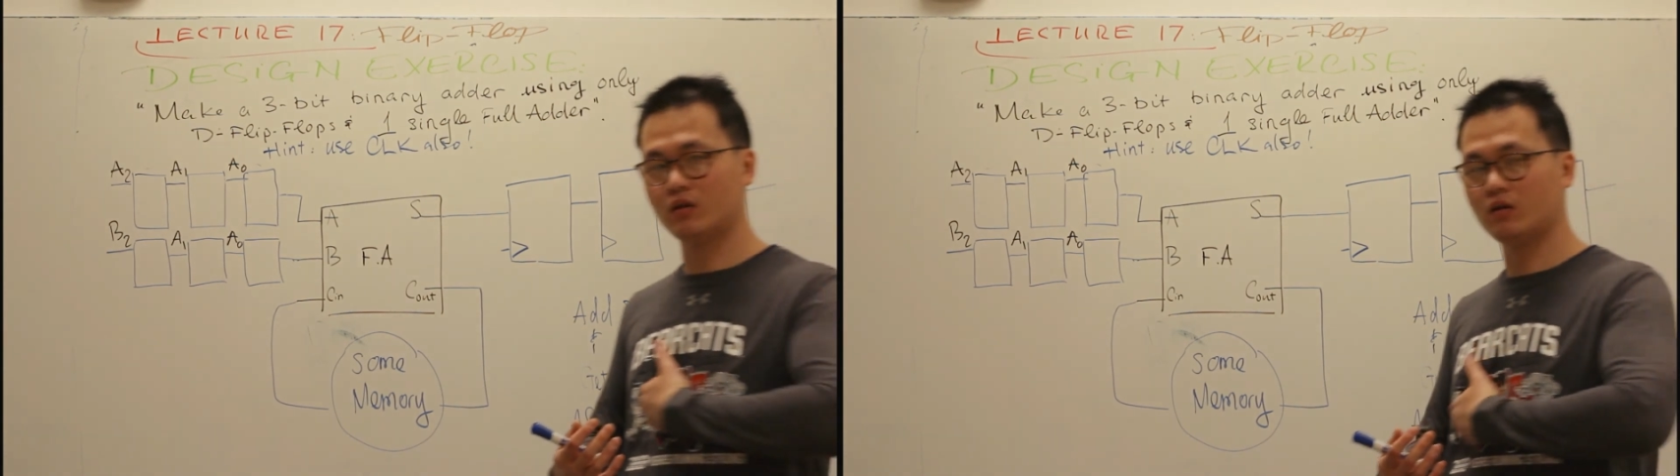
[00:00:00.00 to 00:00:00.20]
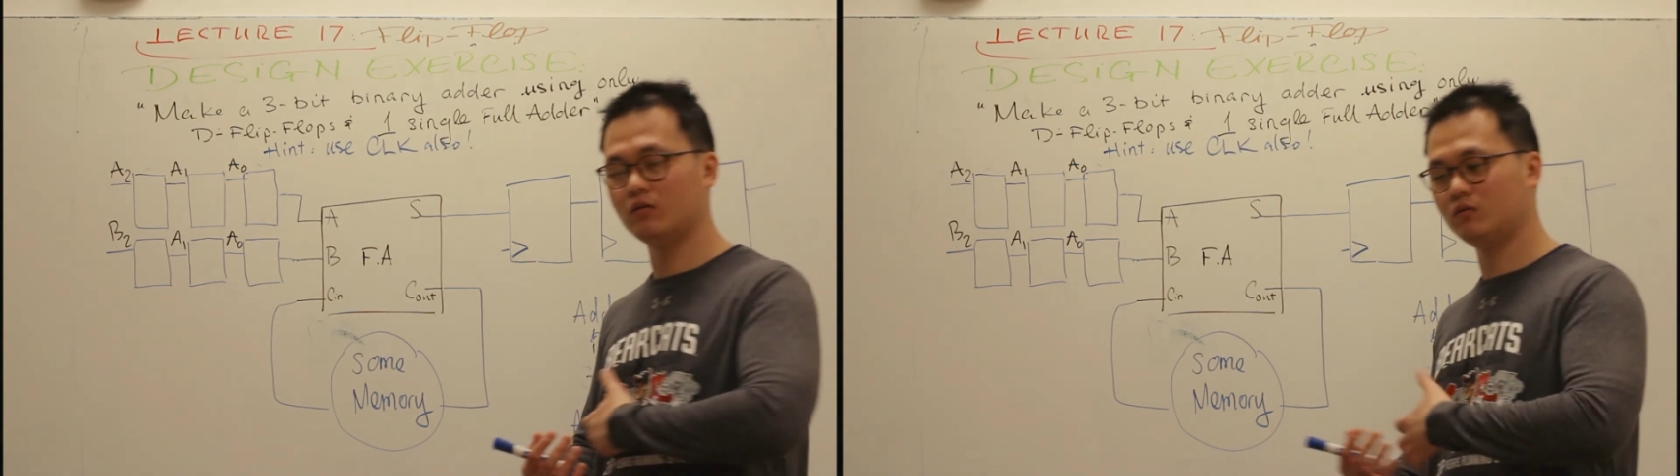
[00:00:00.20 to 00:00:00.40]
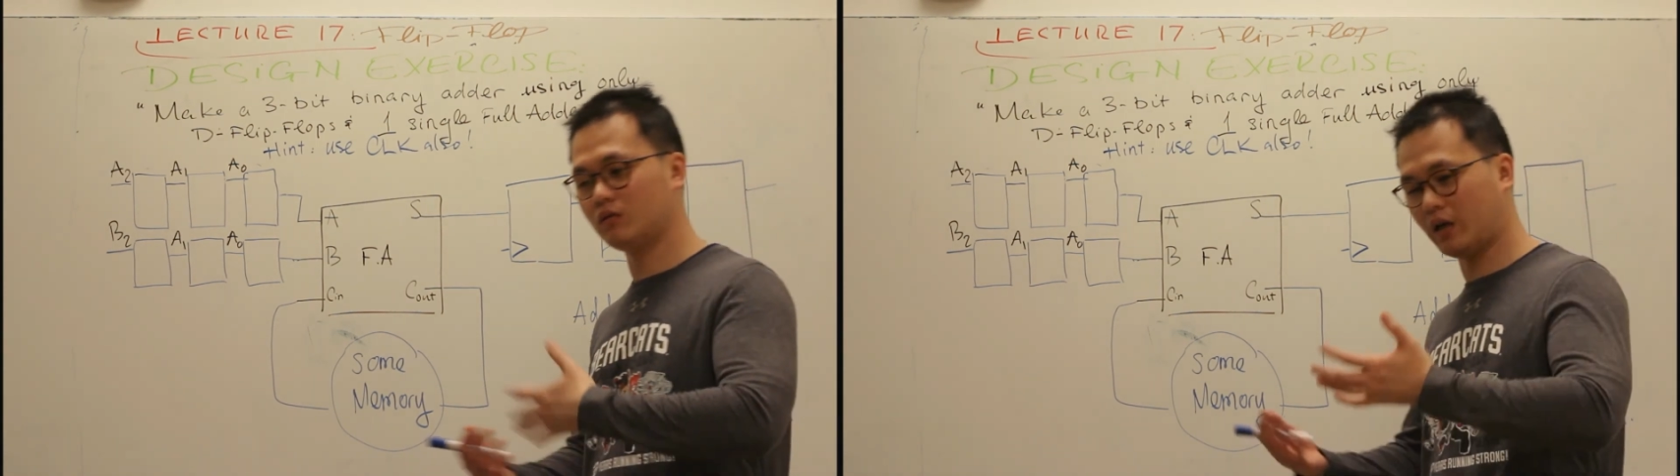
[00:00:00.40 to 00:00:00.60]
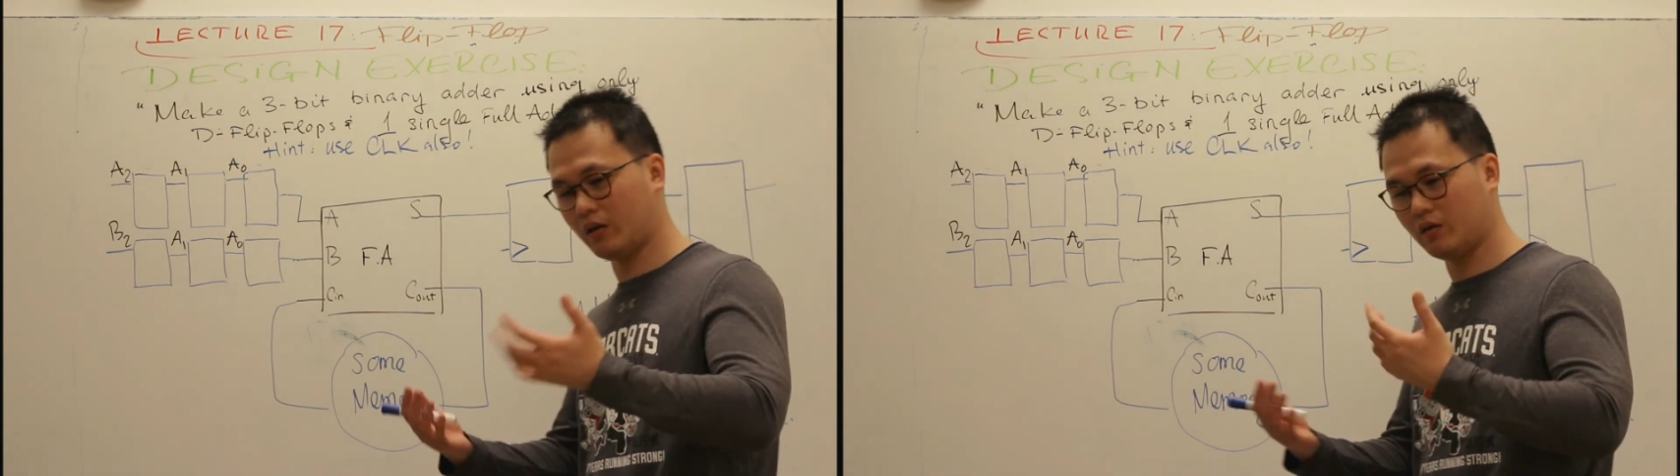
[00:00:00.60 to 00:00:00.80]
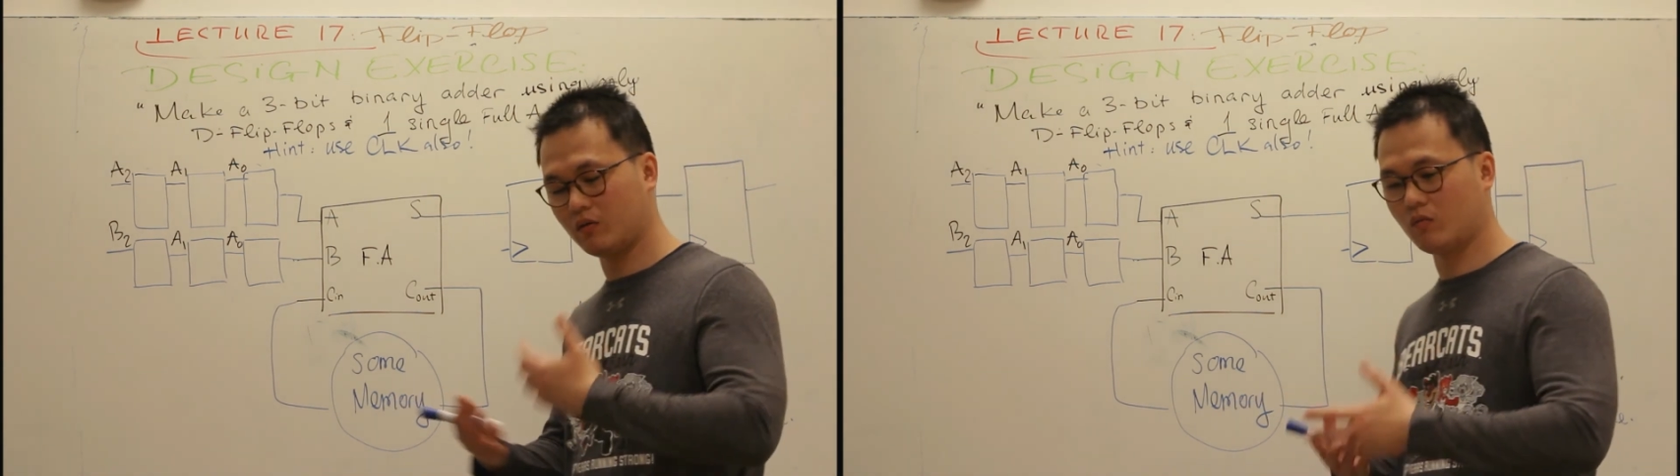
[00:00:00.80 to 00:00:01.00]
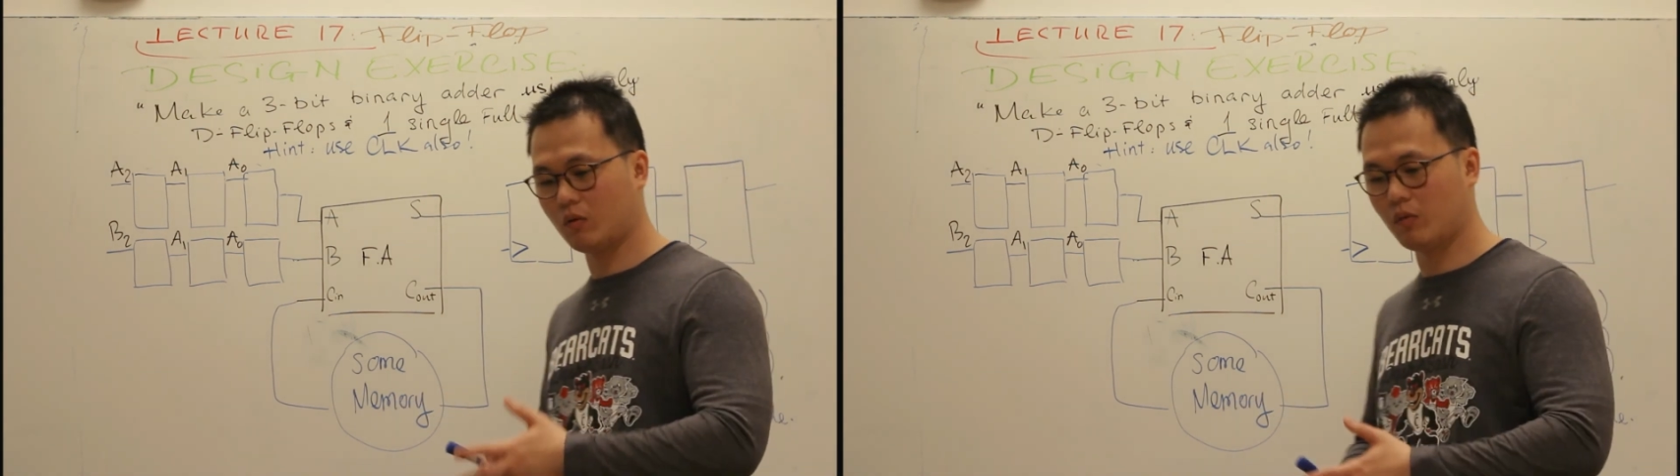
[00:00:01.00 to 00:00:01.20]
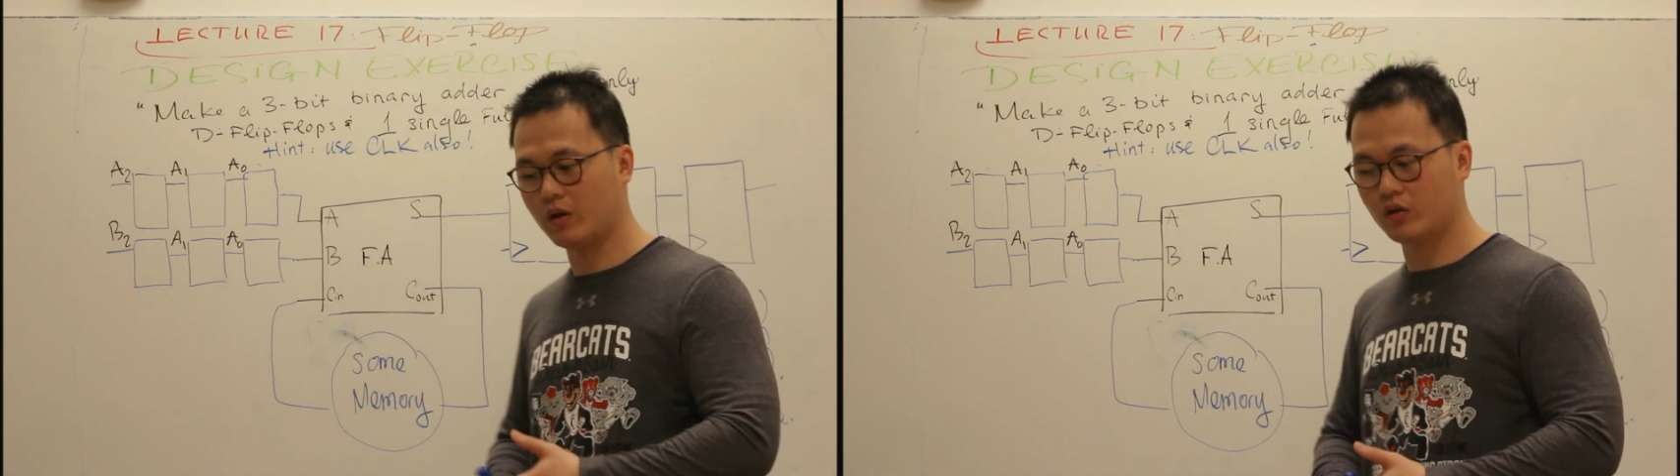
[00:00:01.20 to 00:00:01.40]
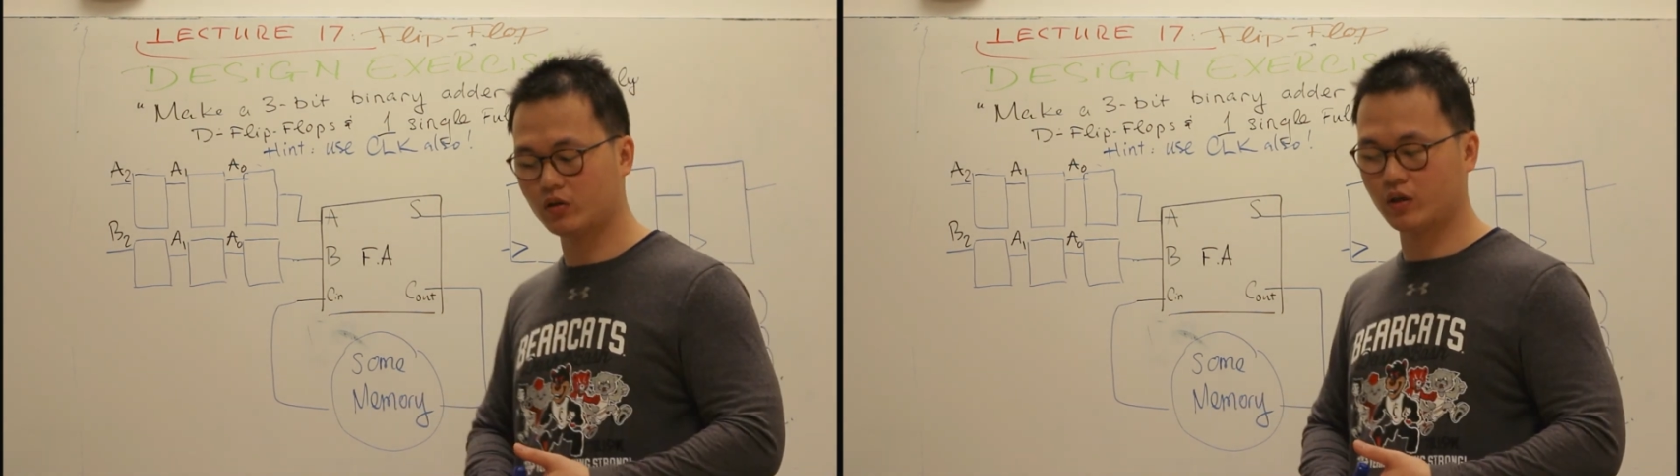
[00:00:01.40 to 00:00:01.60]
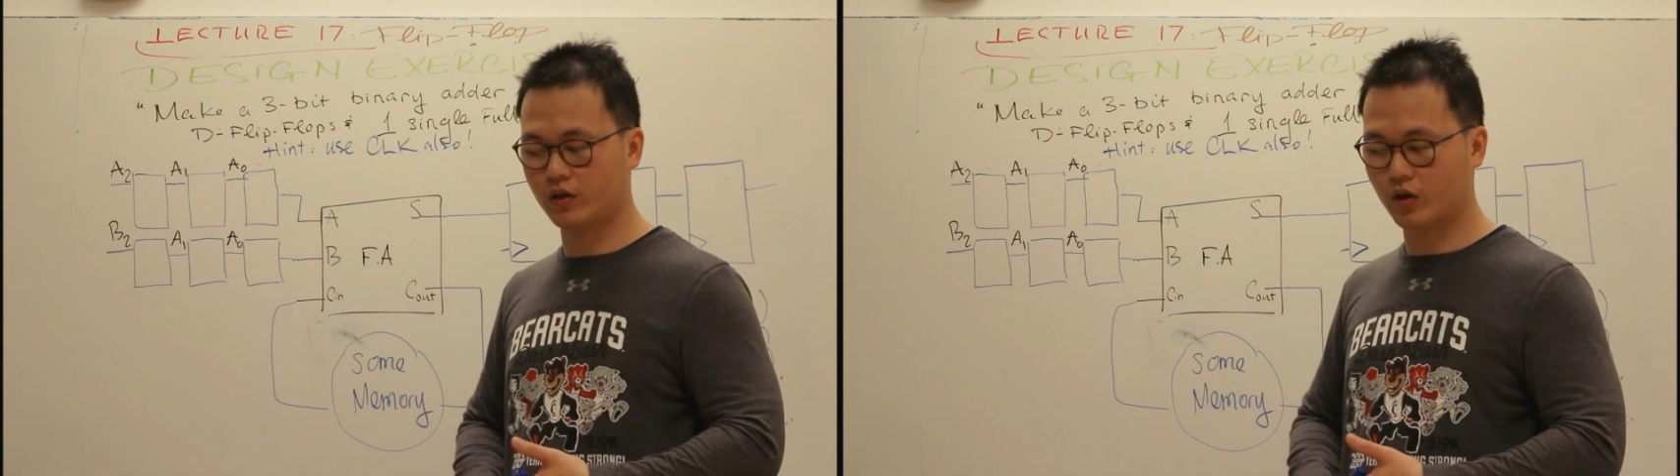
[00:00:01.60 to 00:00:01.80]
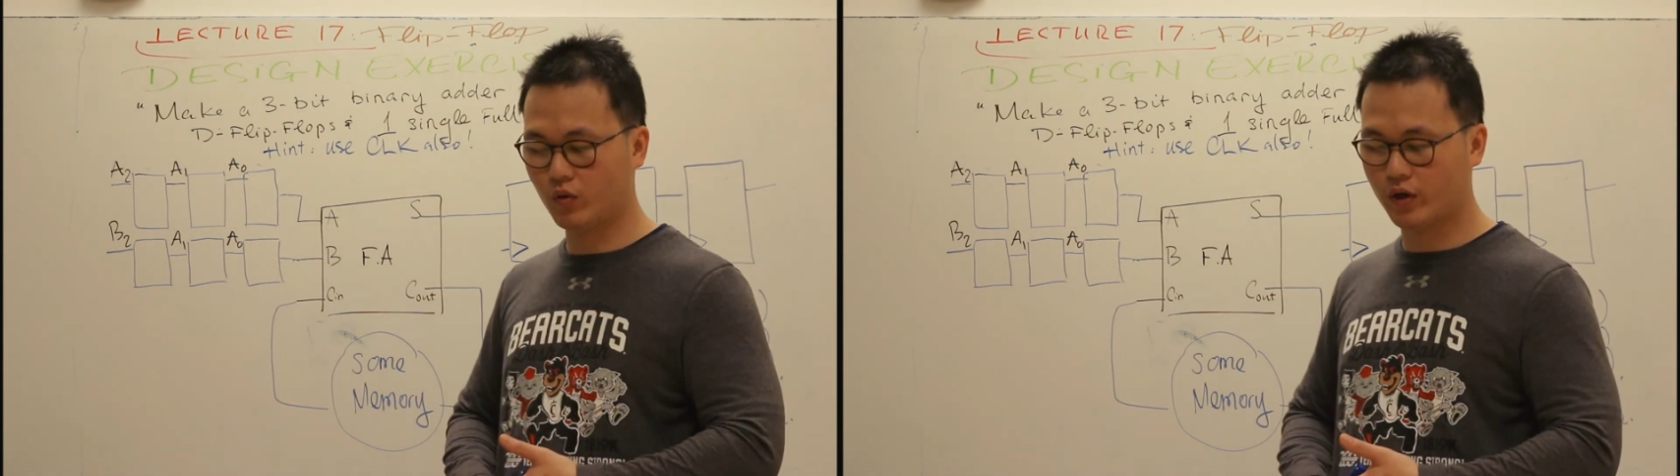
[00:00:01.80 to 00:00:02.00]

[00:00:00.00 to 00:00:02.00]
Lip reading: know, like what we usually do,